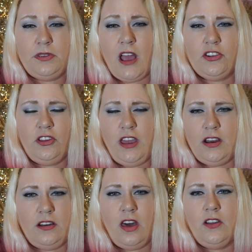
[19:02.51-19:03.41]
actually in
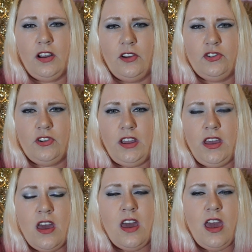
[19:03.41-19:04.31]
another country.
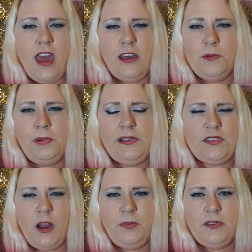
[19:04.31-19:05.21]
And the police
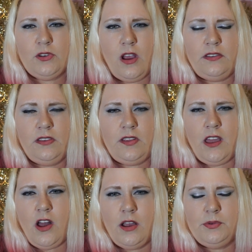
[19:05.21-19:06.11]
set up this crazy
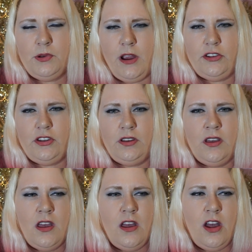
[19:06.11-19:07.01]
sting operation,
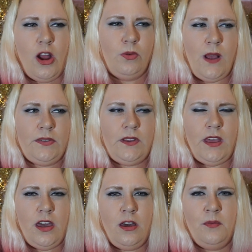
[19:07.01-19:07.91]
arrested
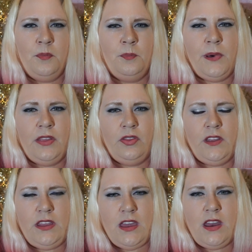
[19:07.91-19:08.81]
him, but the
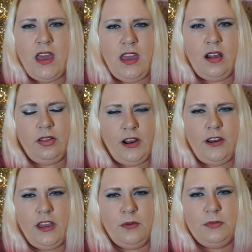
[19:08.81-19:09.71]
DNA cleared
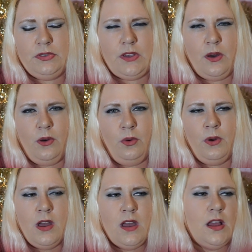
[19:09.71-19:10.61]
him. So
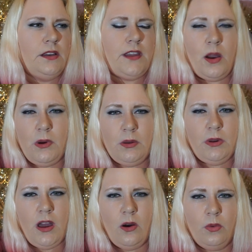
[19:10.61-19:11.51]
now where do we
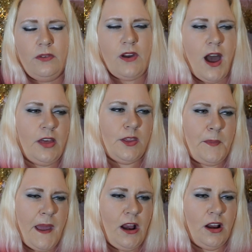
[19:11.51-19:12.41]
go? We've got the
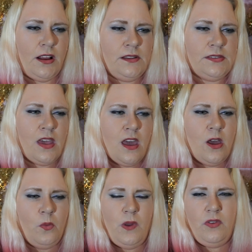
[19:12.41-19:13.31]
parents,
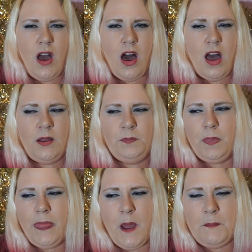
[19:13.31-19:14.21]
we've got
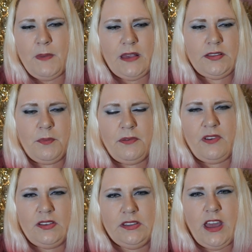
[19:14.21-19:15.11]
a messed up
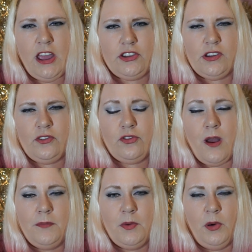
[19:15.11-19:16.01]
investigation
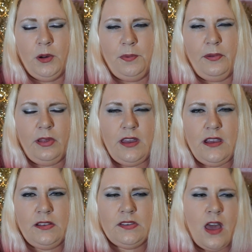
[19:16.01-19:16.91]
from the Boulder
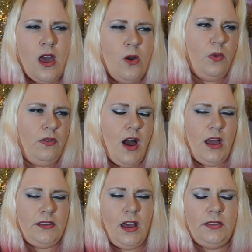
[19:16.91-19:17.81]
Police, we've
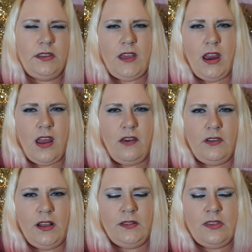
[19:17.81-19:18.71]
got tons of tainted
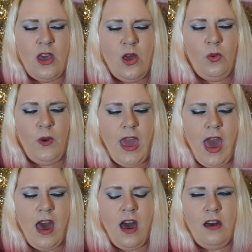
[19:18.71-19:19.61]
evidence, we
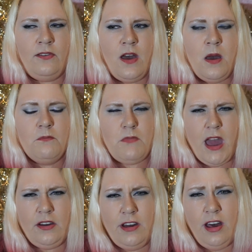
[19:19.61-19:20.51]
have
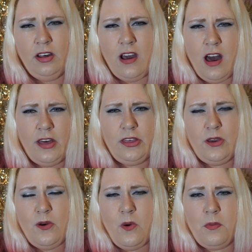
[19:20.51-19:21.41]
Michael Helgoth
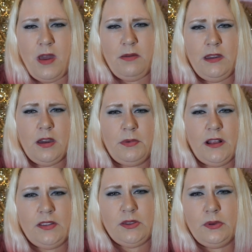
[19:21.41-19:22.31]
who maybe
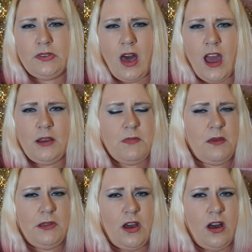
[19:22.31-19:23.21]
committed suicide,
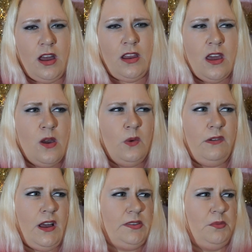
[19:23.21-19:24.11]
maybe not, we've
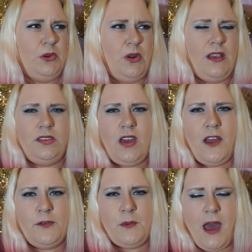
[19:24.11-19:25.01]
got some crazy
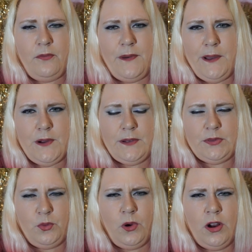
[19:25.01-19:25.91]
guy from halfway across
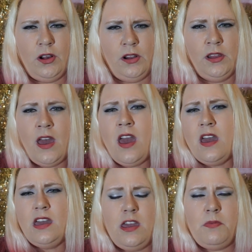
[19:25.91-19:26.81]
the world
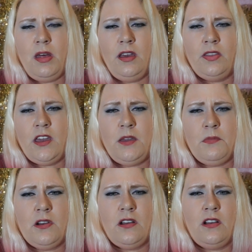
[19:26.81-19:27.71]
emailing that he
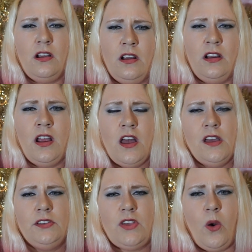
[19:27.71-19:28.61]
murdered her.
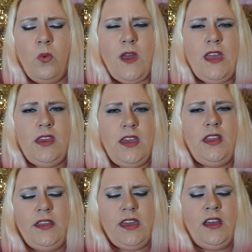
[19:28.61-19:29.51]
So we
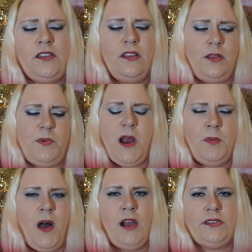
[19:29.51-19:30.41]
need to get to the spirit
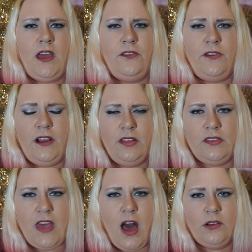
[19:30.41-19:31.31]
box and figure
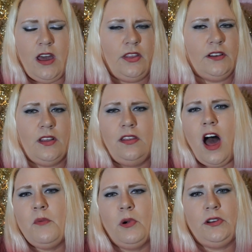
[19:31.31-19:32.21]
this out. Now there's a
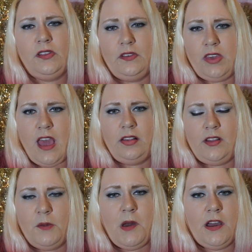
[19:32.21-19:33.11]
lot more to this case
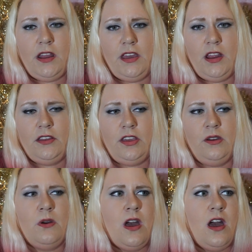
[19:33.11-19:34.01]
that I'm not going to get
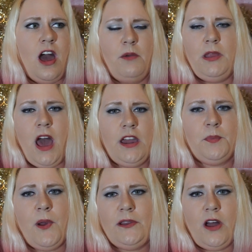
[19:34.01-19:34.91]
into. I mean, I could
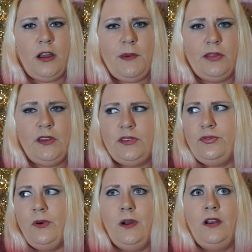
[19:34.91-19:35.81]
probably talk about this
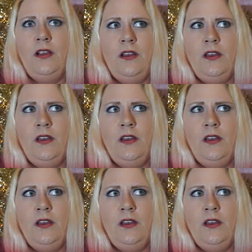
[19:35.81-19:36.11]
for